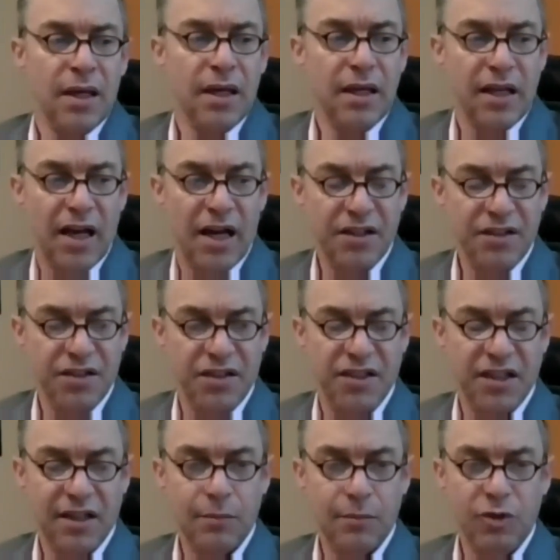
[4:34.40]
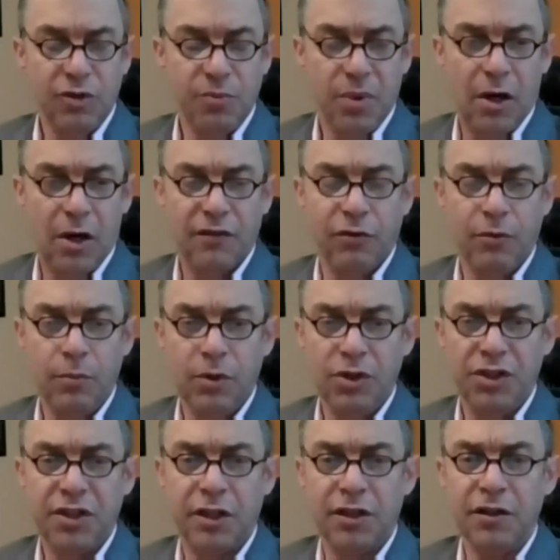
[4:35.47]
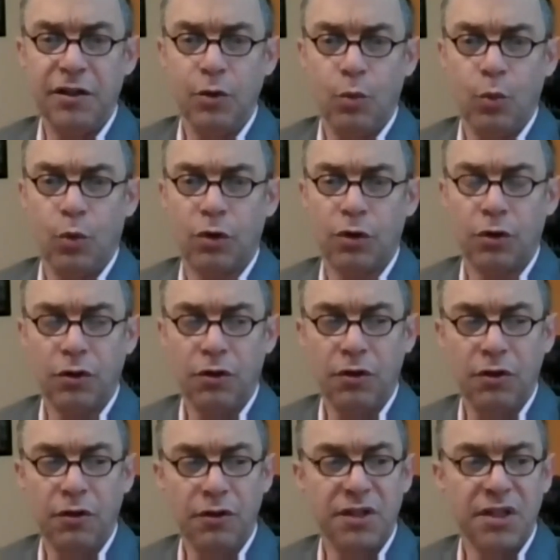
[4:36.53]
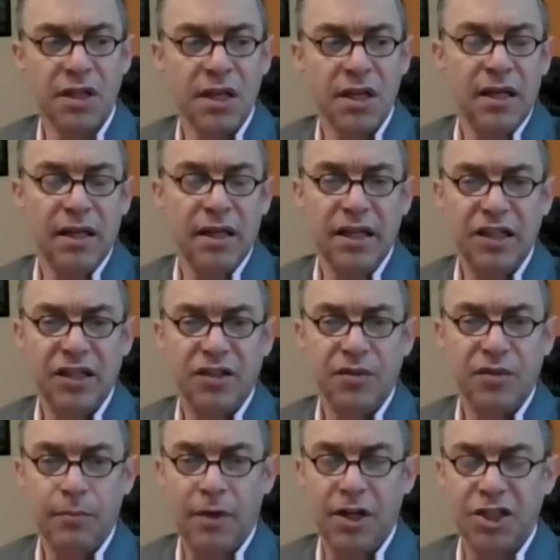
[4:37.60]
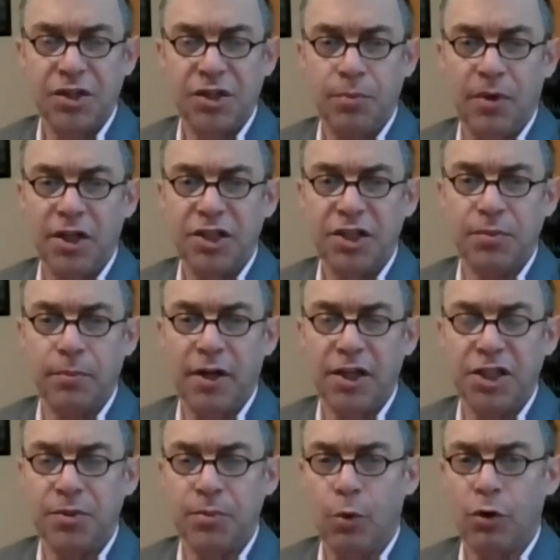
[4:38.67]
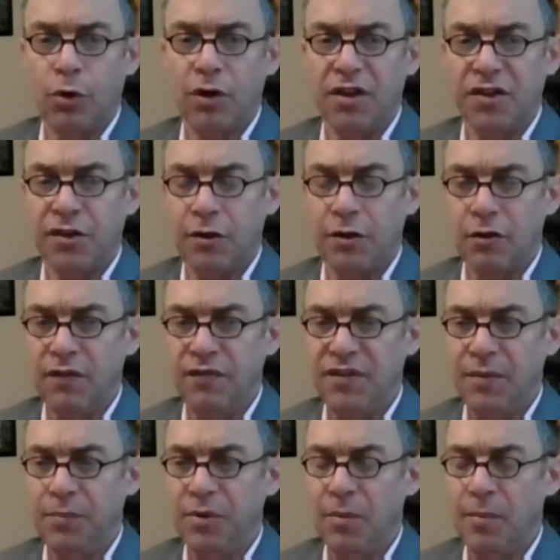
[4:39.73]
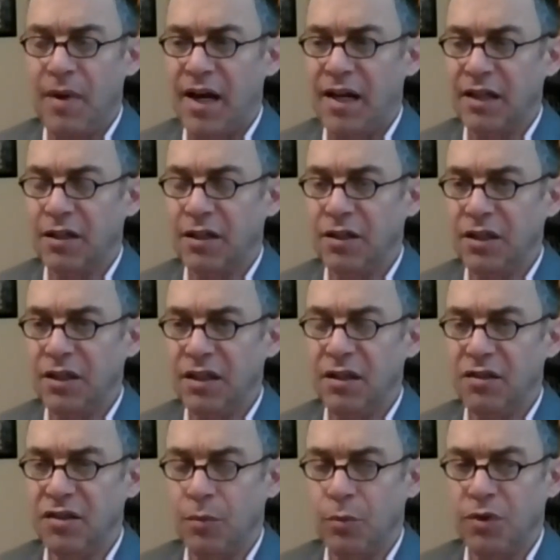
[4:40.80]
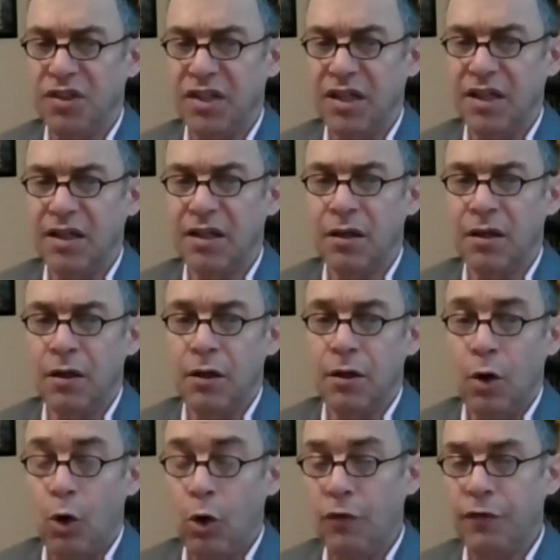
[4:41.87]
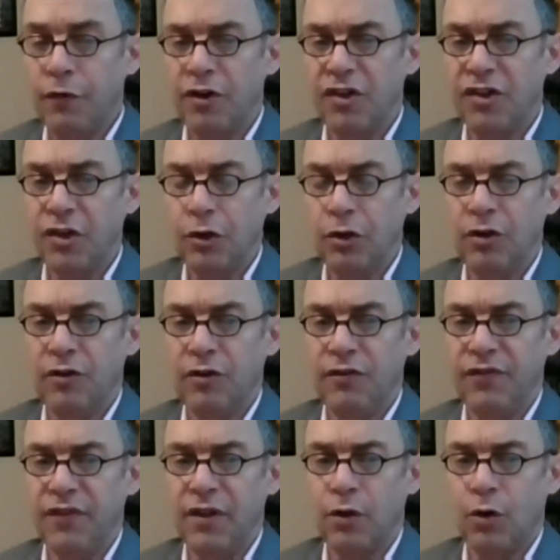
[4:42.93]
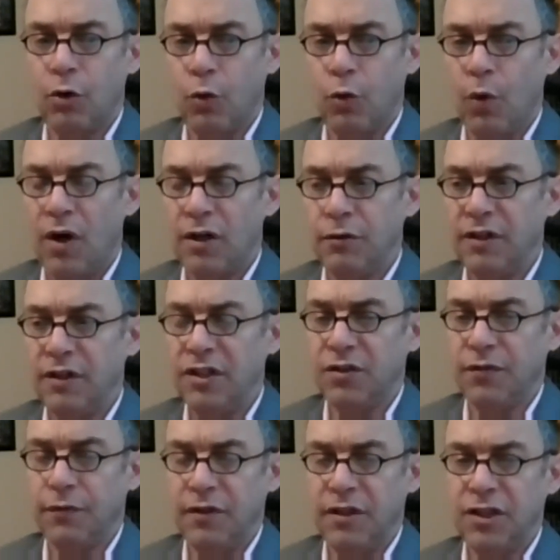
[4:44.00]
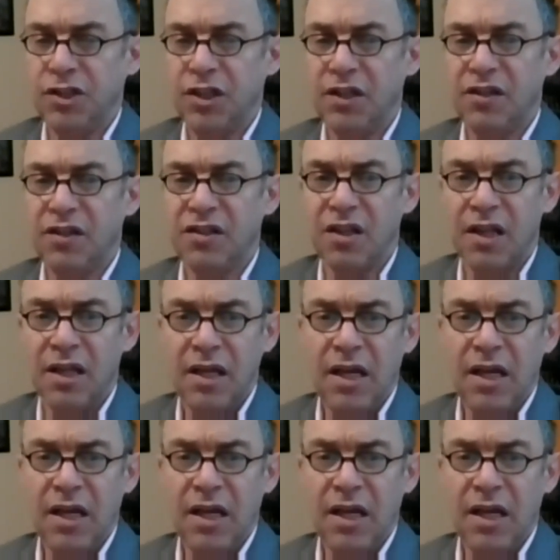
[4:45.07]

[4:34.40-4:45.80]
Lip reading: It has the second most powerful military in the world. It's much, much, much more assertive diplomatically, some would say over assertive in a whole wide range of regions.